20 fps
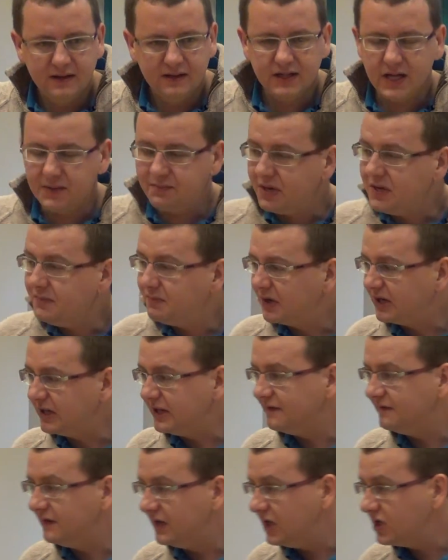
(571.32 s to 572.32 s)
The people in the
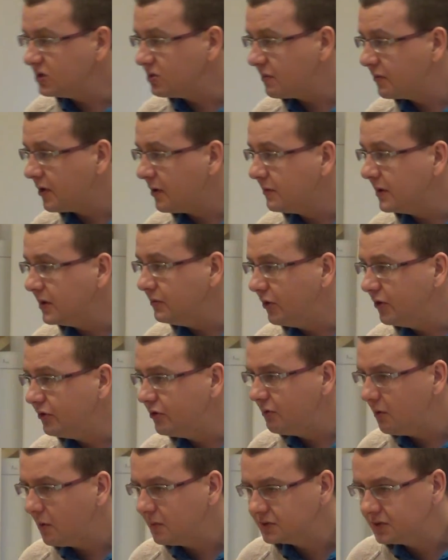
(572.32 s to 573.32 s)
village were probably
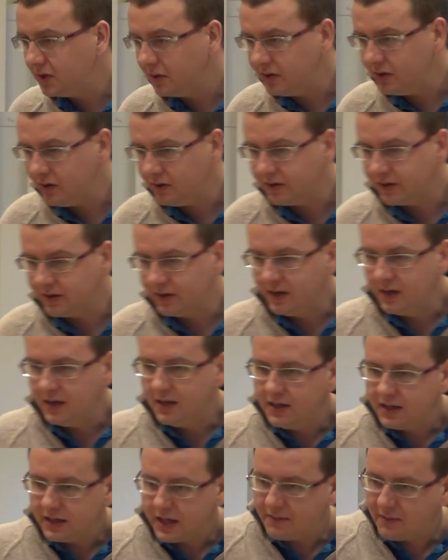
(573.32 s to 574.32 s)
wondering what was going on.
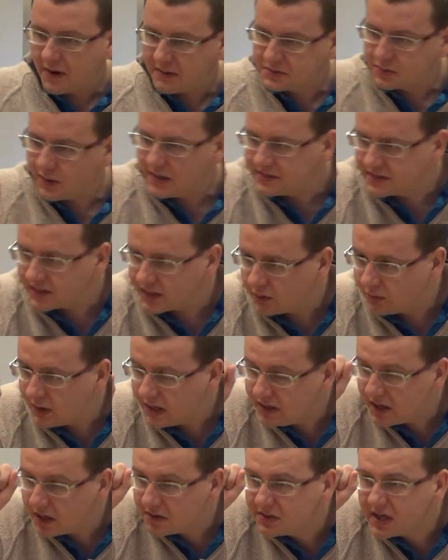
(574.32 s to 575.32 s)
They perhaps went to the
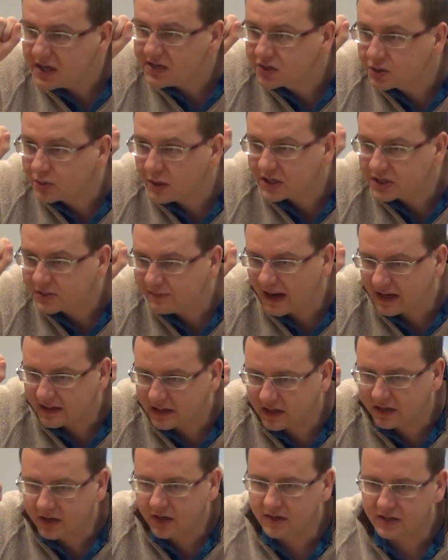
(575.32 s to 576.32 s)
windows, they twitched back the
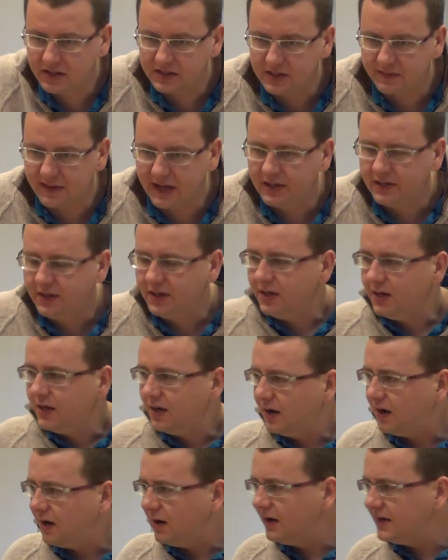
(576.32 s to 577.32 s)
curtains a bit.
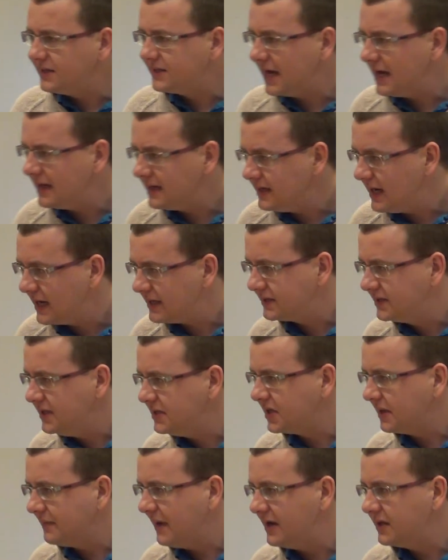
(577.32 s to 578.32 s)
Oh, is that nasty
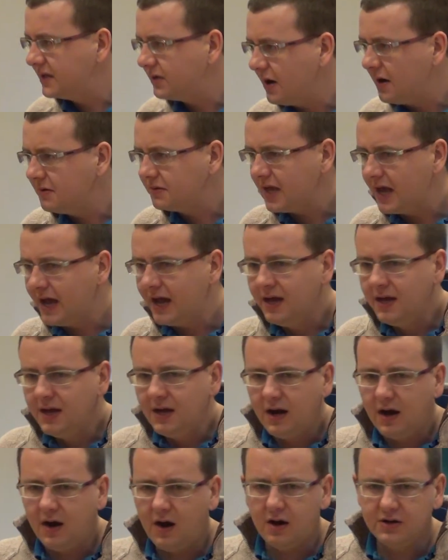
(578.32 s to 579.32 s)
Samantha out there?
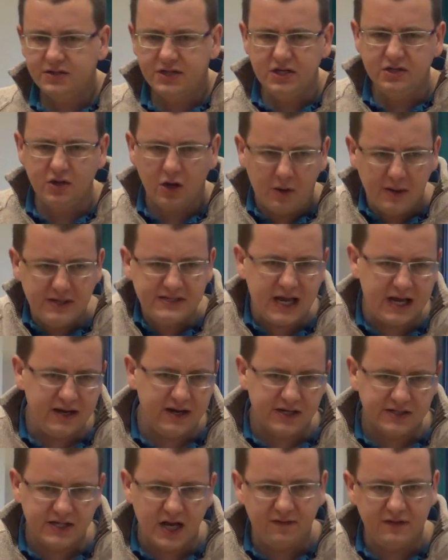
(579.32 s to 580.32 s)
Oh, she's always getting
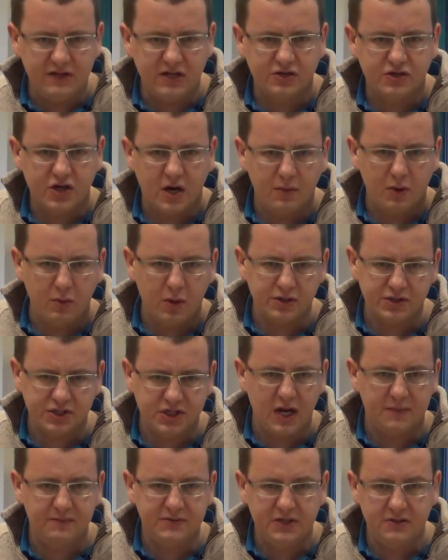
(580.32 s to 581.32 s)
herself into trouble, what's
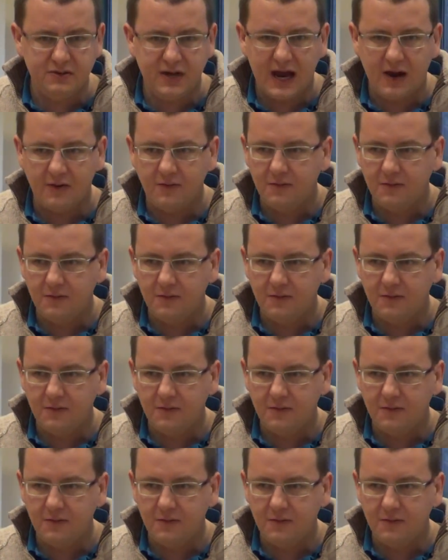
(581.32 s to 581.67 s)
she up to now?